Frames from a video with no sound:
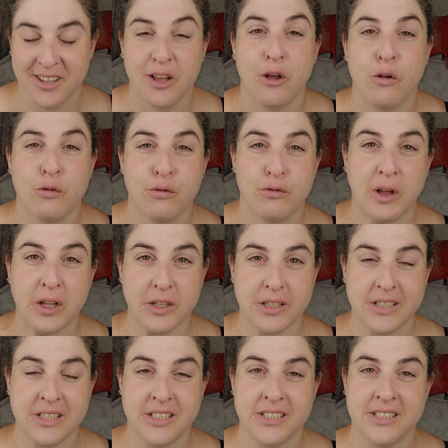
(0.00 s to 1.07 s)

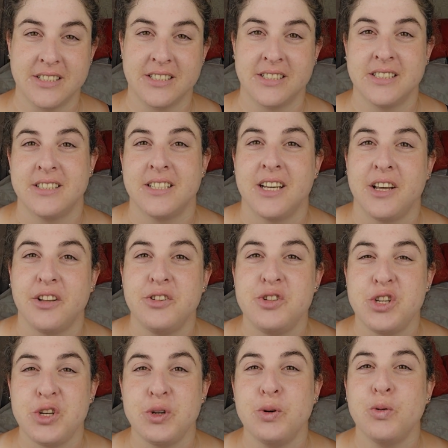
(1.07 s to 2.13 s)
Wil,
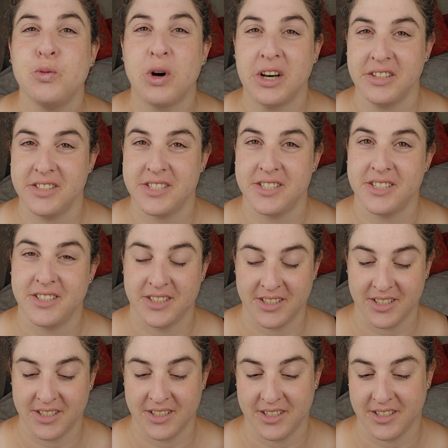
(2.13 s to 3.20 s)
to want.
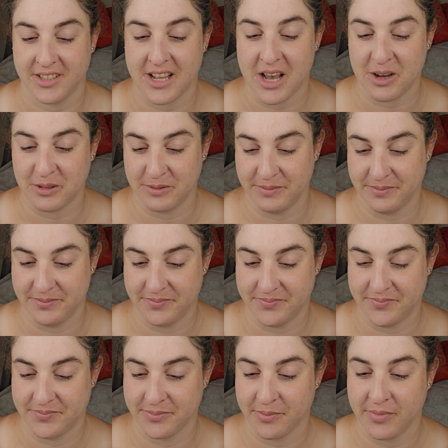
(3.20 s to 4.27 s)
Now,
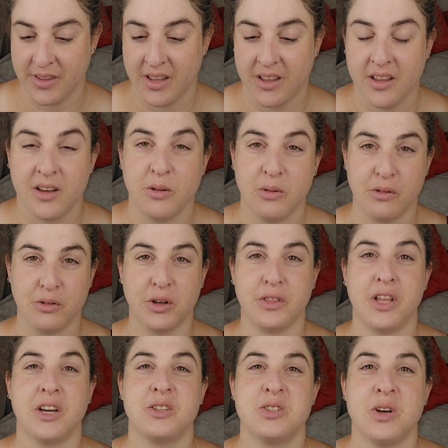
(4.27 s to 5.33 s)
we've got the
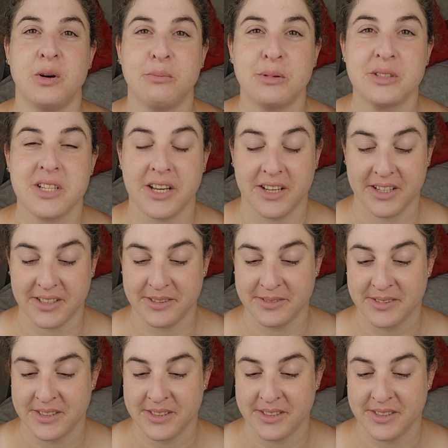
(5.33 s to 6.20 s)
examples here.